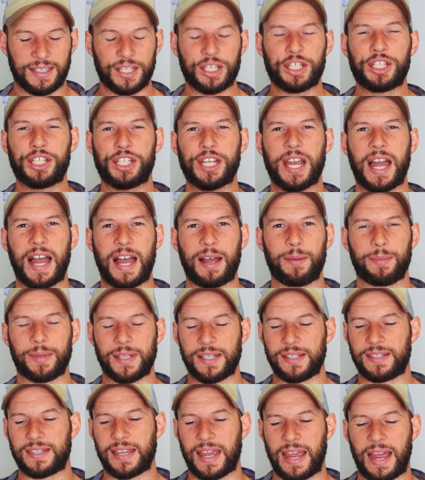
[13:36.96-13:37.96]
sharp,
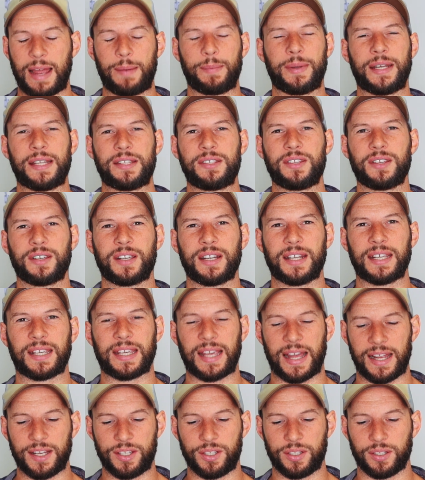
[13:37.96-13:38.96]
let's say. I mean, it's not gonna
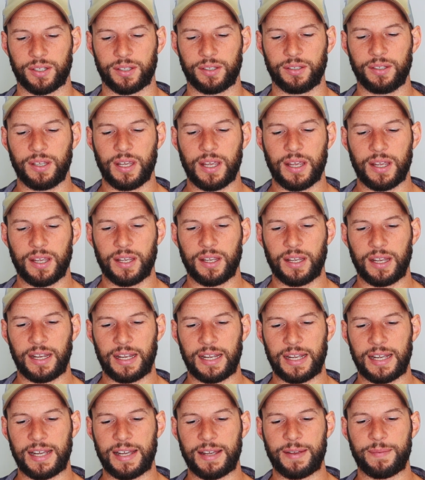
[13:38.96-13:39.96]
cut you,
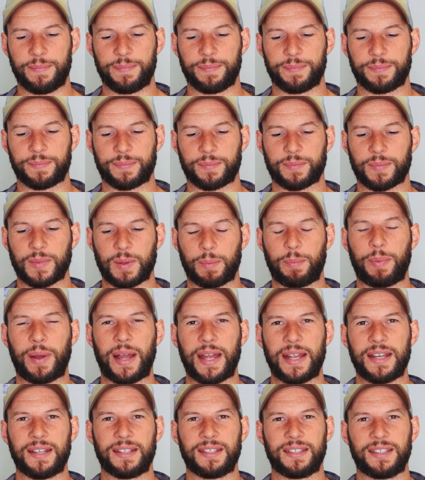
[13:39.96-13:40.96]

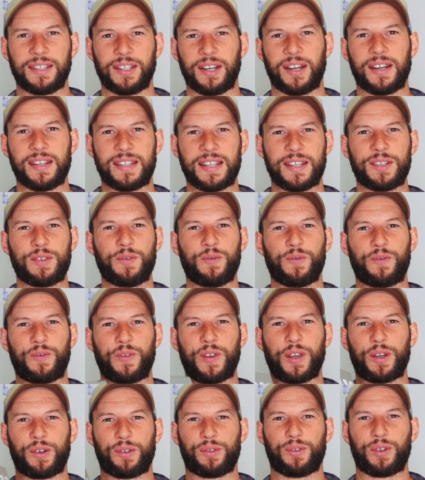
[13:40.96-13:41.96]
but you know, it doesn't
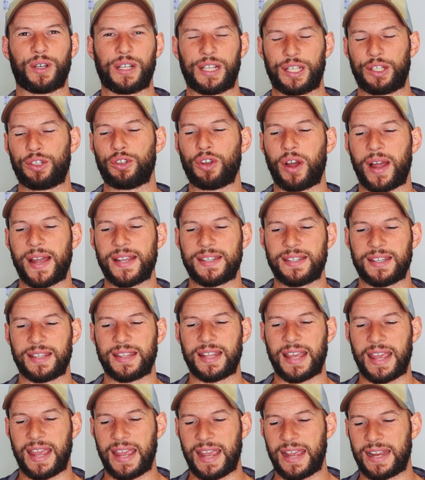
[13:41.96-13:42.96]
feel really nice in
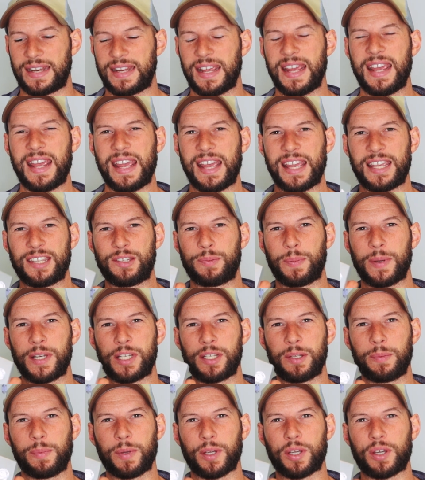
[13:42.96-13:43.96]
the hand,
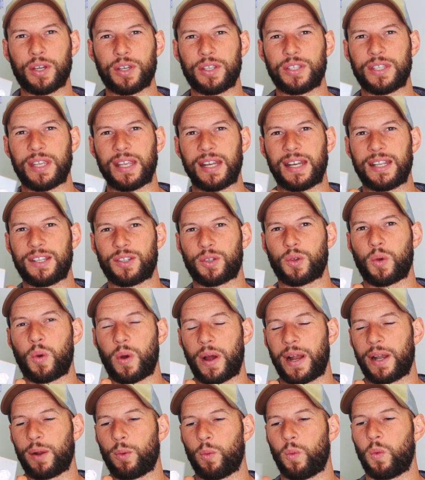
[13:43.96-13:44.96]
especially because it is
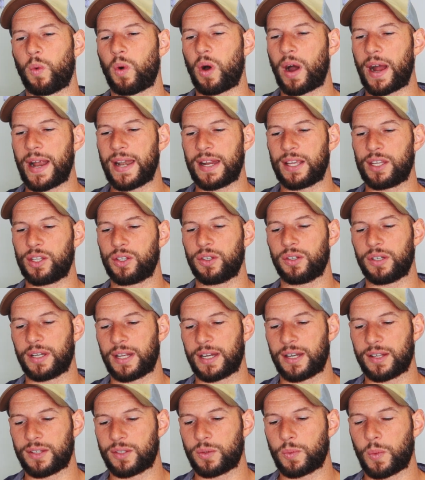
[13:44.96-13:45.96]
quite a wider
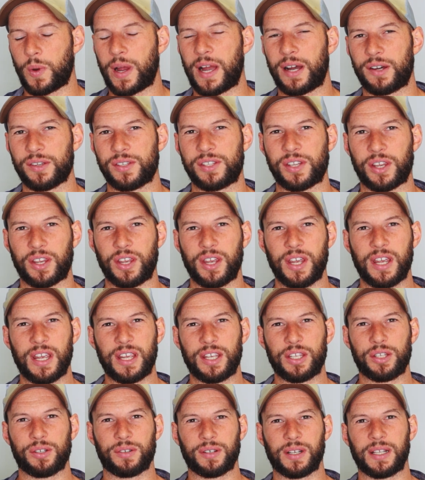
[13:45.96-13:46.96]
unit as well. So
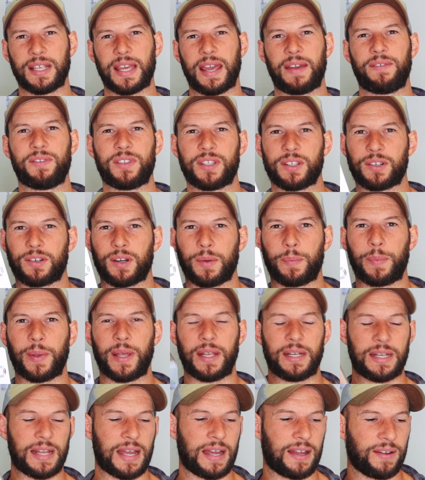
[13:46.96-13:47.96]
you're really having to grip
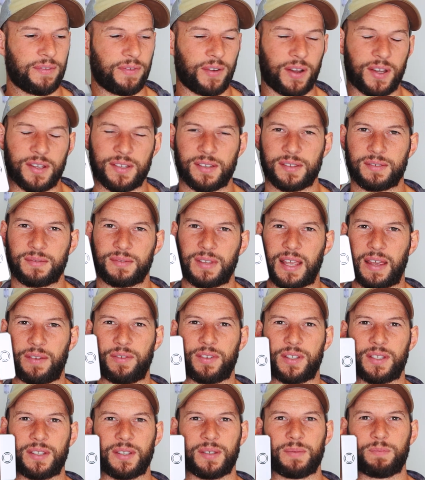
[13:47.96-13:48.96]
it. Now, if I was
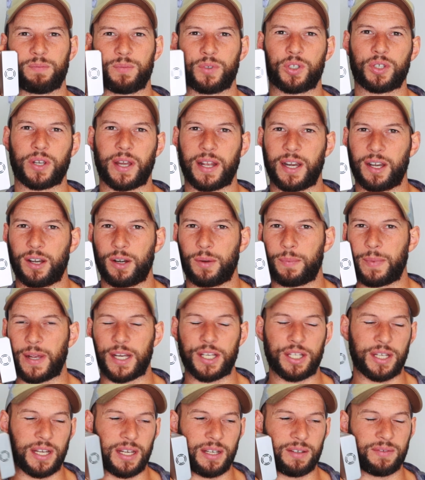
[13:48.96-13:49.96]
having to shine it on my
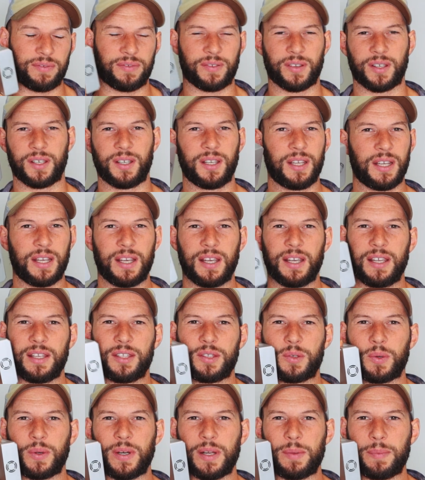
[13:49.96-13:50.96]
cheek for
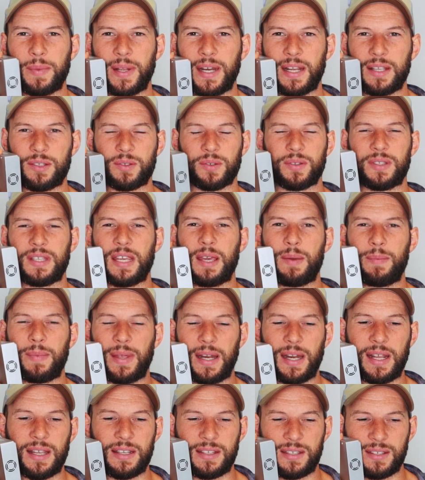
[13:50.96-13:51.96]
20 minutes or 10
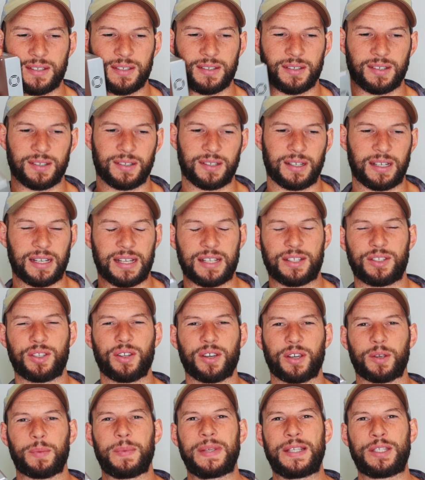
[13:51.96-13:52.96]
minutes, it's
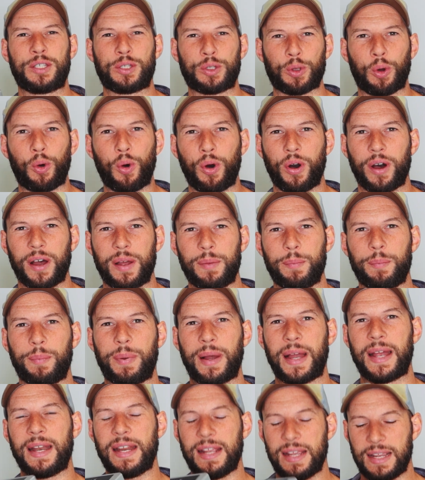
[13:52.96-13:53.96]
not gonna be sore.
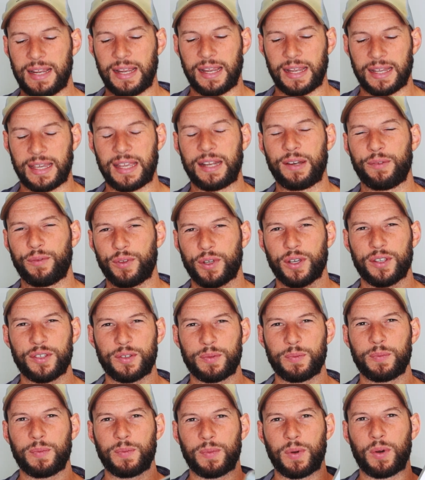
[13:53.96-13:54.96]
But again, if you've got
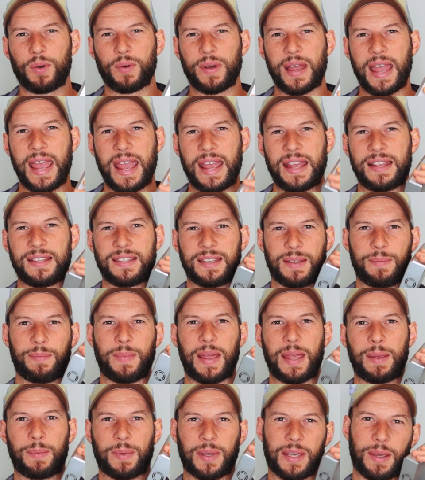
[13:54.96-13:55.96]
small hands, it
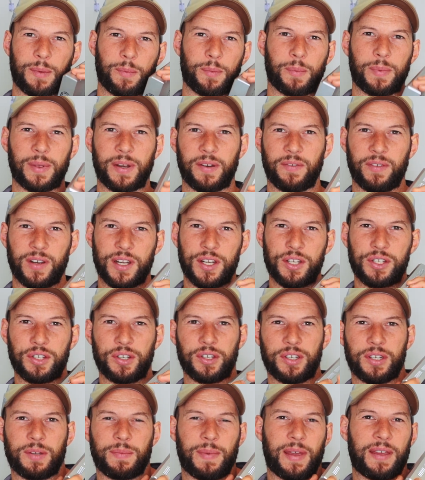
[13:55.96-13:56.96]
may become a bit of an issue
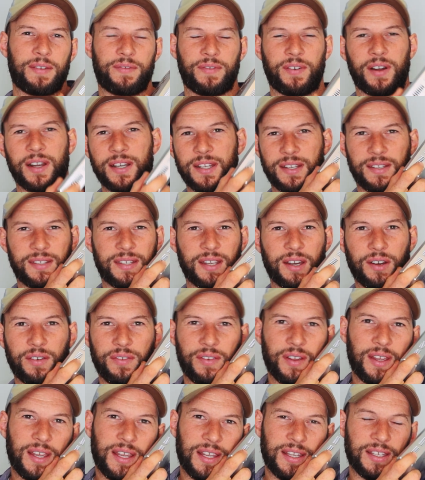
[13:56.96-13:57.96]
and you may find
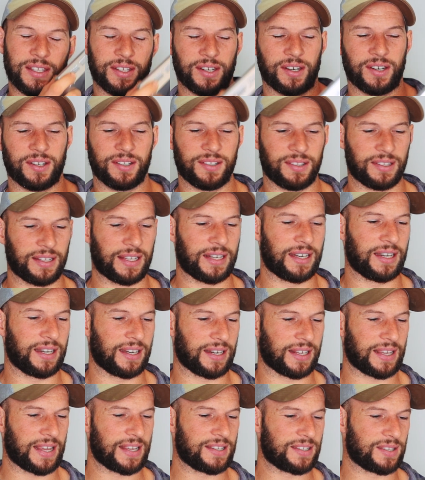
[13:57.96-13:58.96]
yourself, you know, leaning
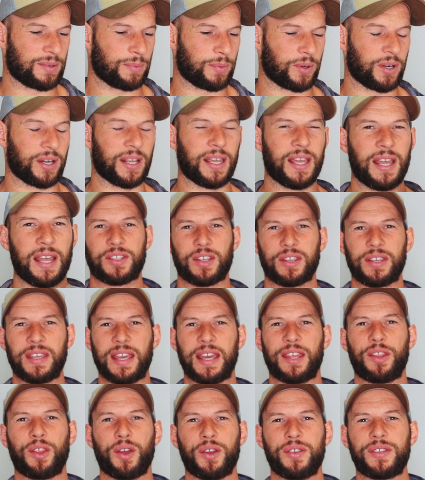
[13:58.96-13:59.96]
against the body. So
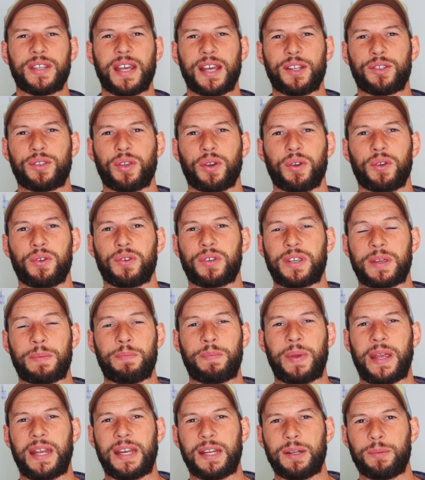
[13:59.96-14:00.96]
yeah, those are two
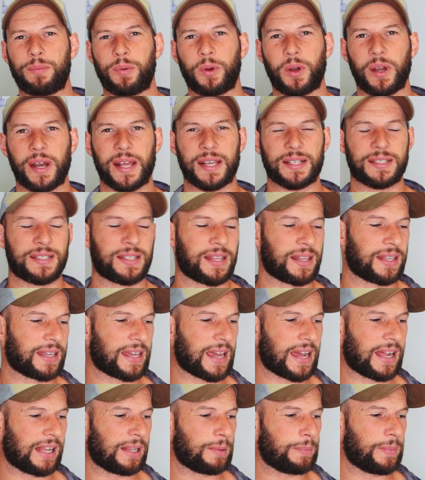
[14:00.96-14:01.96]
competing products to the
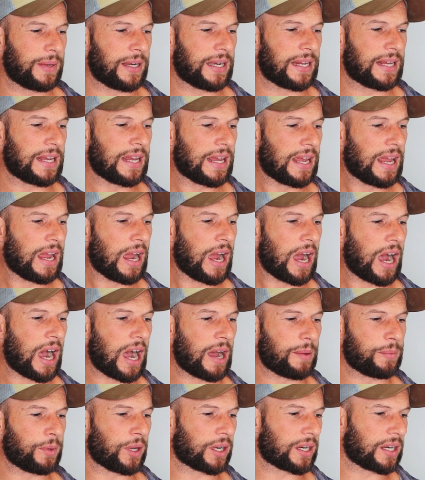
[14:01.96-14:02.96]
Kala Mini.
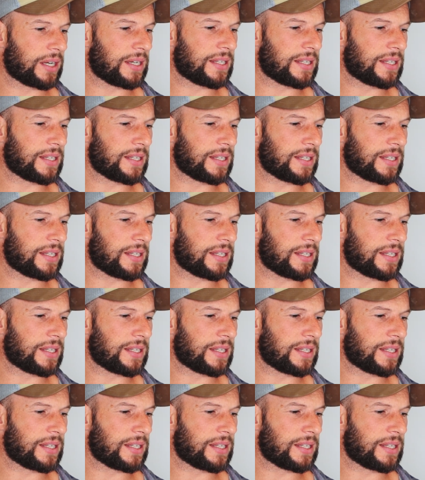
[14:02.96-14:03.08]
I'm not